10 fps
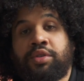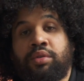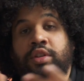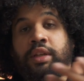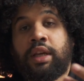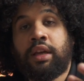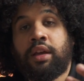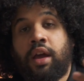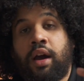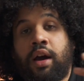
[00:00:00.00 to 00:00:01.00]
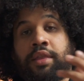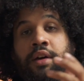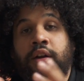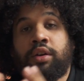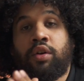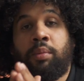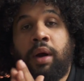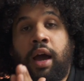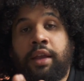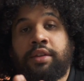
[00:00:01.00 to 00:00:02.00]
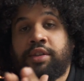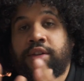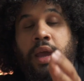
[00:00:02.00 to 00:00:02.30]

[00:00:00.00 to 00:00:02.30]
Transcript: So today I thought I'd go behind the scenes